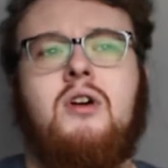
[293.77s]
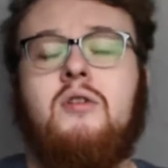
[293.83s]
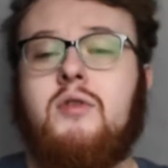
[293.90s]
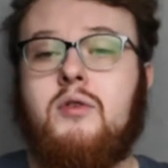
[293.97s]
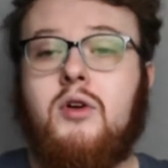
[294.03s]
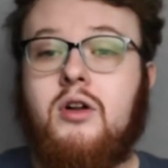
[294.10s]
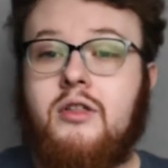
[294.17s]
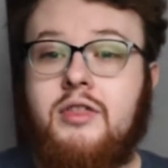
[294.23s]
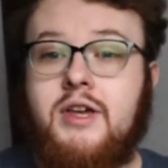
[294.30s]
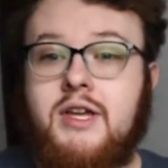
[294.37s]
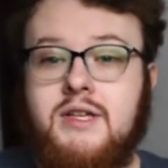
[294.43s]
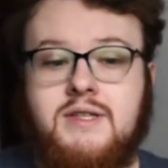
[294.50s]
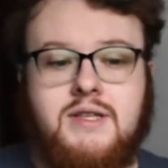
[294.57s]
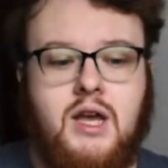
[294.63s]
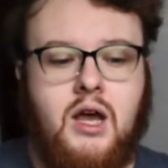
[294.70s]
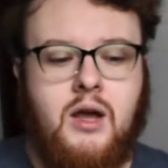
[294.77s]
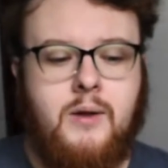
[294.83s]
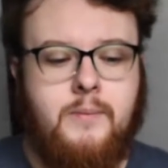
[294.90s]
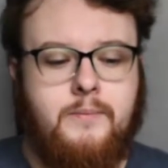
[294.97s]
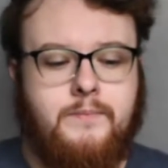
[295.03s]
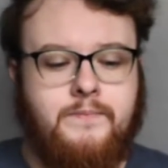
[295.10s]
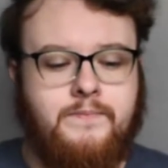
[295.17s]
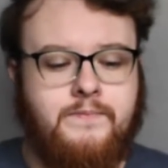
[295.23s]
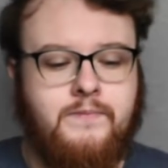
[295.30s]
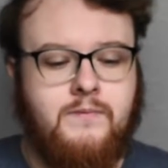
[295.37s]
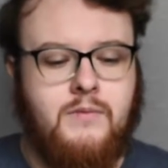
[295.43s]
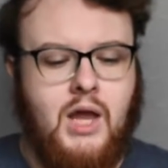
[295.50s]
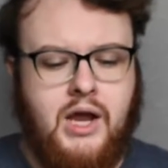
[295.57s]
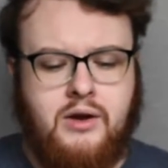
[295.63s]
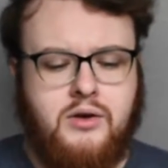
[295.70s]
overall things,
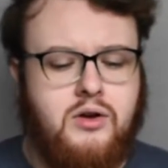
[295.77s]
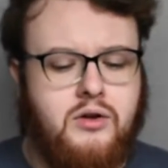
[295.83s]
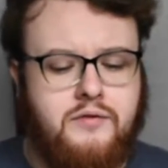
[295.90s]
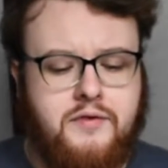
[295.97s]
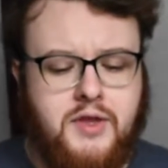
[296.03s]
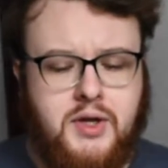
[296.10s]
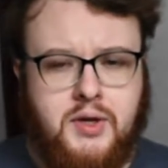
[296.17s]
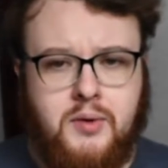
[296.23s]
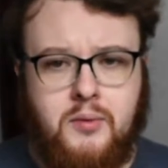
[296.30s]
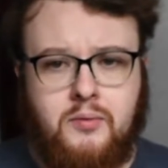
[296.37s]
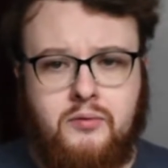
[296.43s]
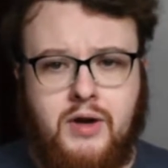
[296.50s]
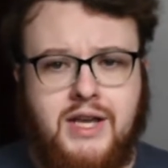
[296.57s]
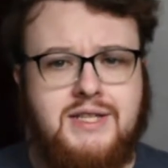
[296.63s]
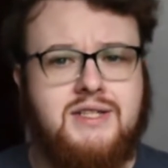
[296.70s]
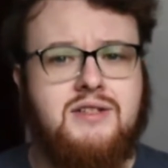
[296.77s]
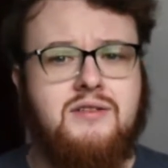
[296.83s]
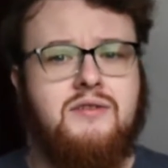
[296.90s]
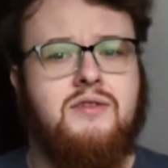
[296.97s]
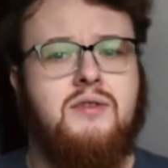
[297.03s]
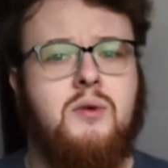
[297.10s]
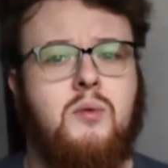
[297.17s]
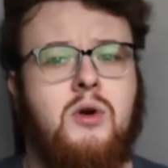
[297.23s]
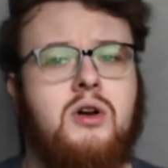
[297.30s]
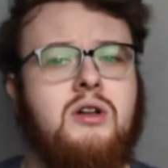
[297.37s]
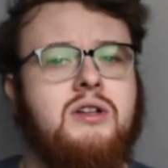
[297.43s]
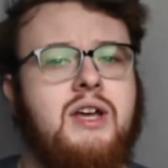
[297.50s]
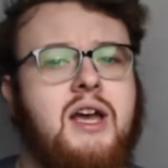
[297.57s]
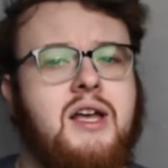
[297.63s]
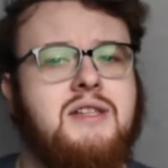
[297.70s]
I don't know if the rest of the
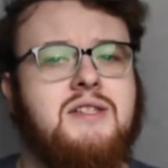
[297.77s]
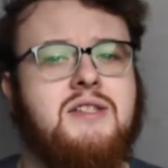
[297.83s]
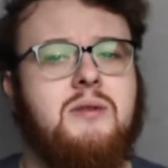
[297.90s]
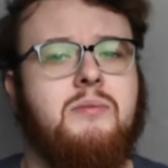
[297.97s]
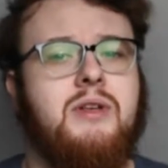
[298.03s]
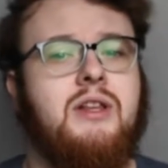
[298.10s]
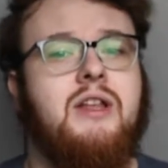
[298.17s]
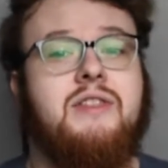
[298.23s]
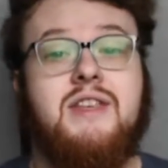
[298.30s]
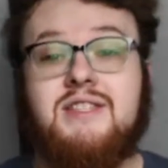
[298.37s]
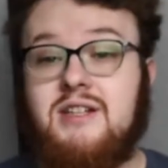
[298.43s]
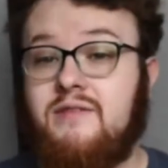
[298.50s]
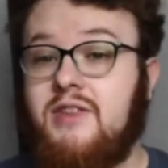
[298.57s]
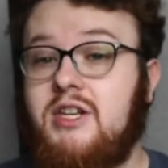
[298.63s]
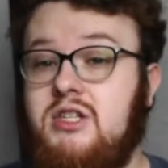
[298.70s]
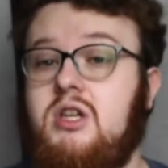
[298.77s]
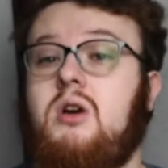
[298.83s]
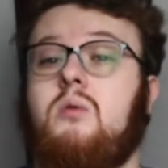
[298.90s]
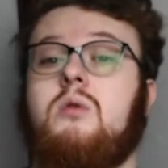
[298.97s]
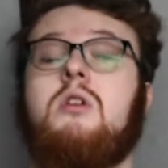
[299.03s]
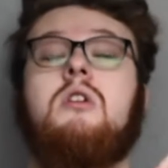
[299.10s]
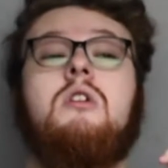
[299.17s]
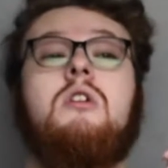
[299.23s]
world has something like this, and if they don't,